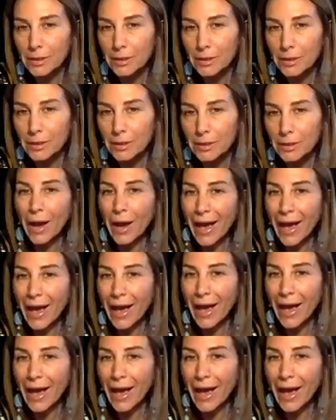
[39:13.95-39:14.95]
to
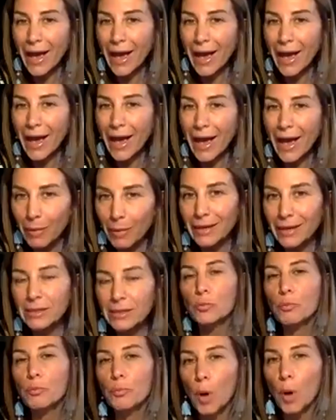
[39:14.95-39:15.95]
export by
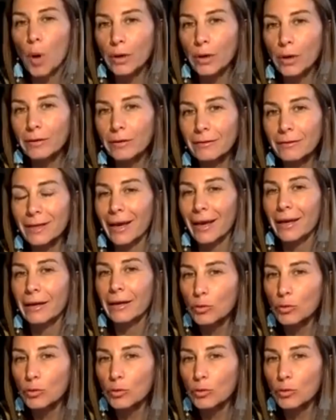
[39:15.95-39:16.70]
supporting